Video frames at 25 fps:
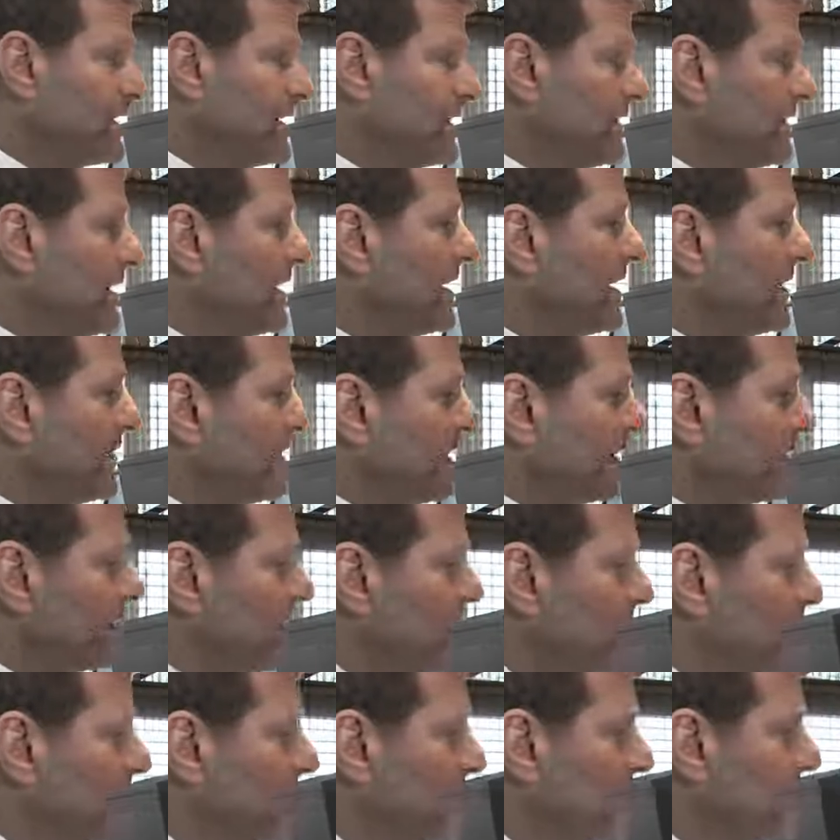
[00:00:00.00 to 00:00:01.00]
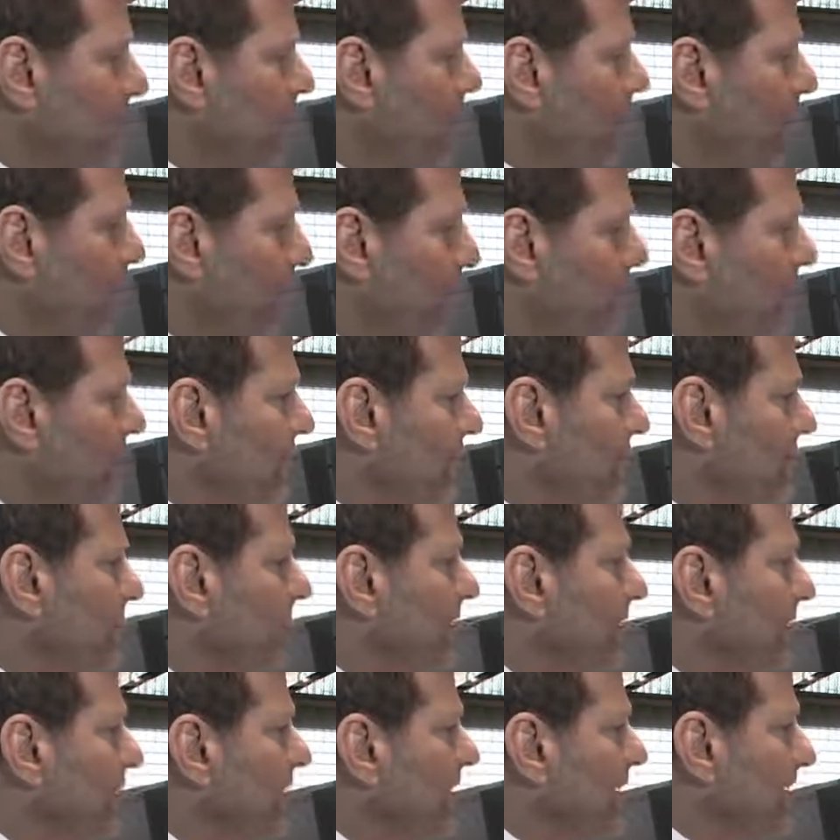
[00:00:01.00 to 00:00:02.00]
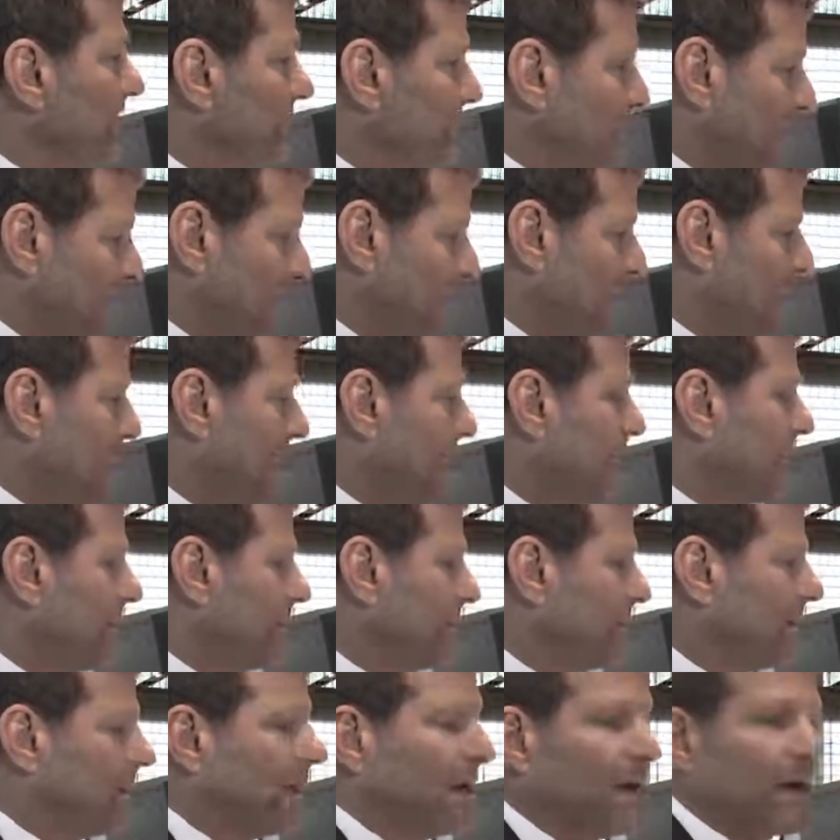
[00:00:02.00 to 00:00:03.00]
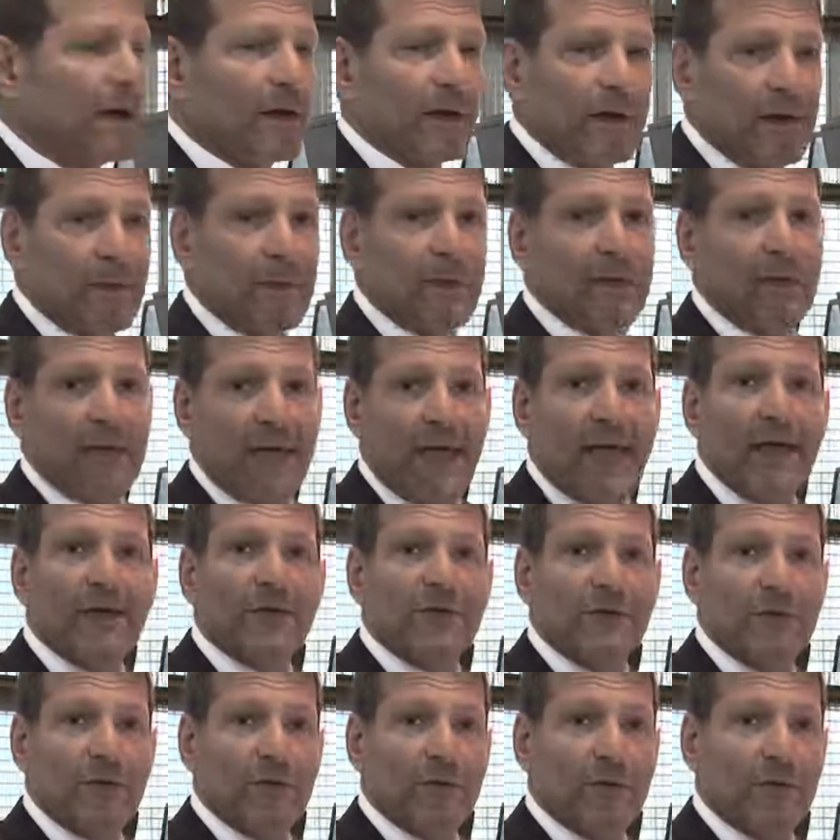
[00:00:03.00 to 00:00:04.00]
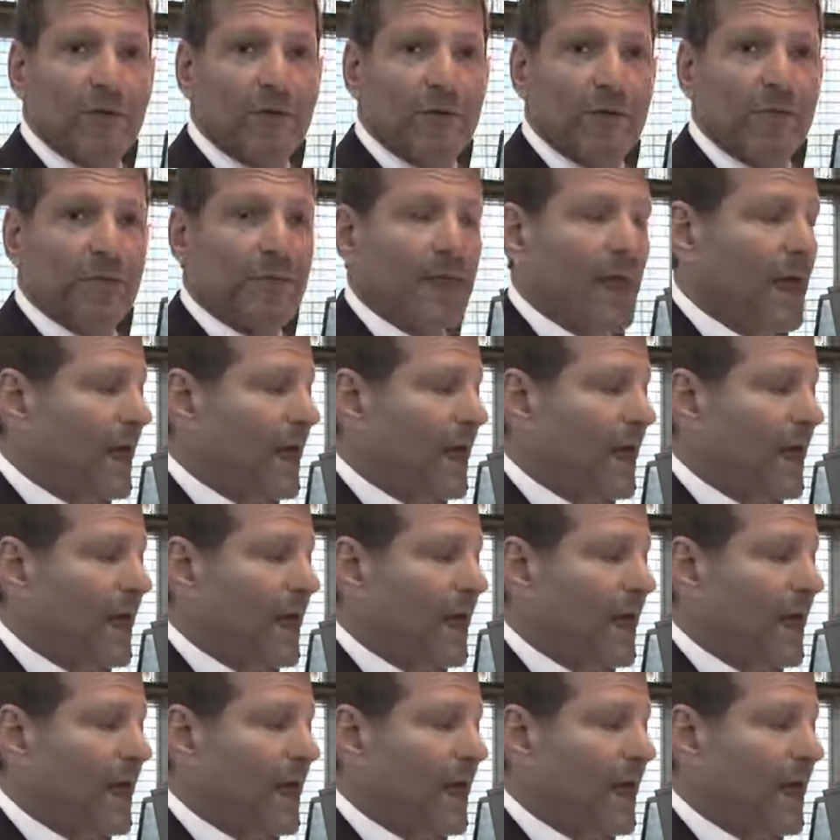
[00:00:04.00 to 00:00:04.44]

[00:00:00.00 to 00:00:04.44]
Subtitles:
And this tool is a wonderful, really spectacular communication tool.